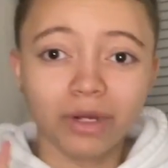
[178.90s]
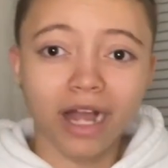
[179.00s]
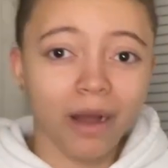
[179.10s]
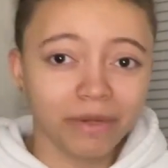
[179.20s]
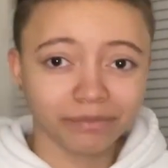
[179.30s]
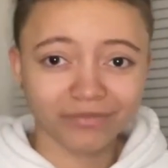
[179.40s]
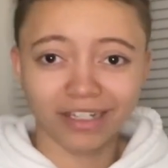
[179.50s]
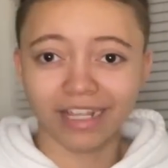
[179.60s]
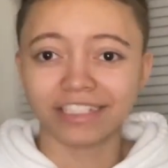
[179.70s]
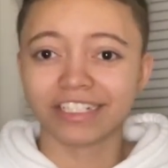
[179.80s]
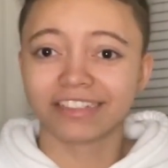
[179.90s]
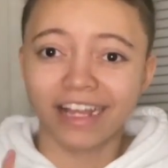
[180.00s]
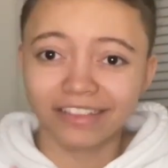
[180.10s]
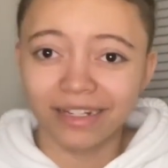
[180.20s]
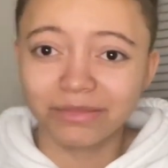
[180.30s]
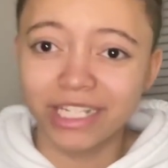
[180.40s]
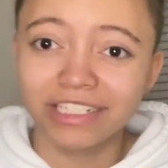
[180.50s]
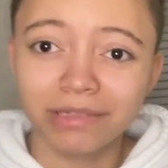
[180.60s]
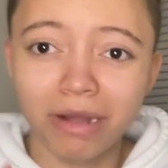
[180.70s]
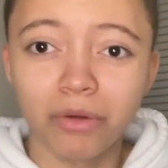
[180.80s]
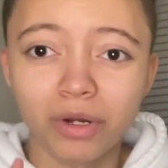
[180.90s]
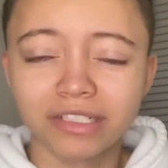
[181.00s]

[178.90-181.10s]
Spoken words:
coming because I just ended up changing my work